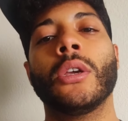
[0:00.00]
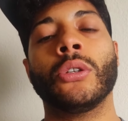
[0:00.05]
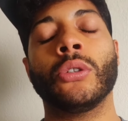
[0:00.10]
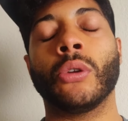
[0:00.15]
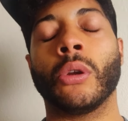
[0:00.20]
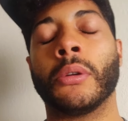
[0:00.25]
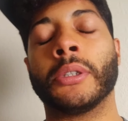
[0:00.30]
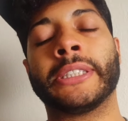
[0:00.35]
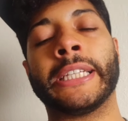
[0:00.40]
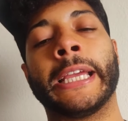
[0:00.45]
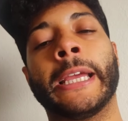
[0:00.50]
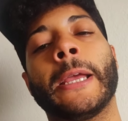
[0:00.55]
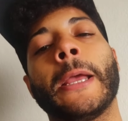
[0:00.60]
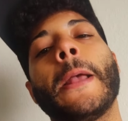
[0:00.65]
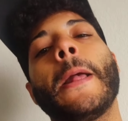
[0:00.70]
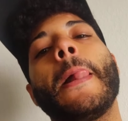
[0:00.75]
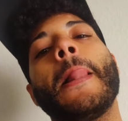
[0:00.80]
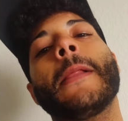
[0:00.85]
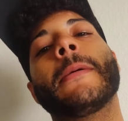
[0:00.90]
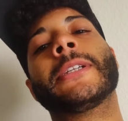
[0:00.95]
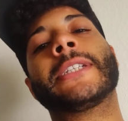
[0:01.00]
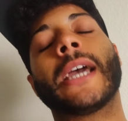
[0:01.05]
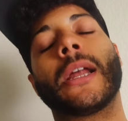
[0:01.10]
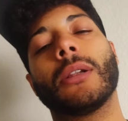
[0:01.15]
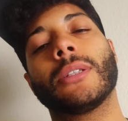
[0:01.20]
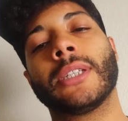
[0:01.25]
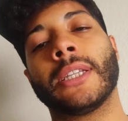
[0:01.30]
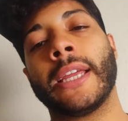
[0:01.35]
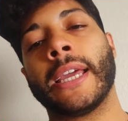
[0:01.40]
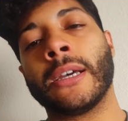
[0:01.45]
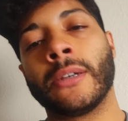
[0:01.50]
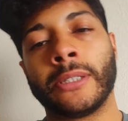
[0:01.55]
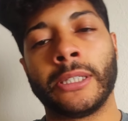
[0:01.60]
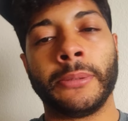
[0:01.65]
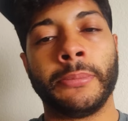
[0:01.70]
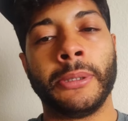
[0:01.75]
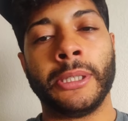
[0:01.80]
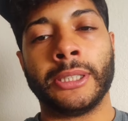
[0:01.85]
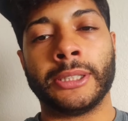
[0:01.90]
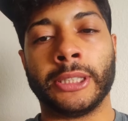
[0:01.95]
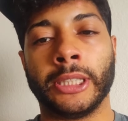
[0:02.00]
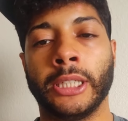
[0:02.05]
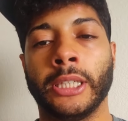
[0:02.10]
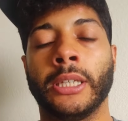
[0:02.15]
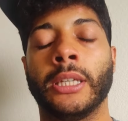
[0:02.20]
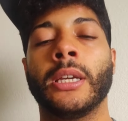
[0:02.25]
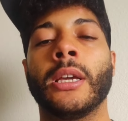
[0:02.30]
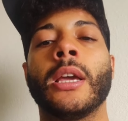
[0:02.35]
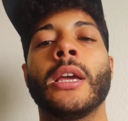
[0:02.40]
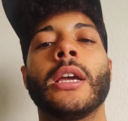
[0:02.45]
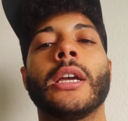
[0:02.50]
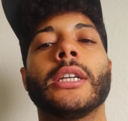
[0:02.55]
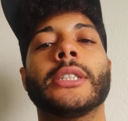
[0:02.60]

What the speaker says: You know what I'm saying? Shout out to the LDBC.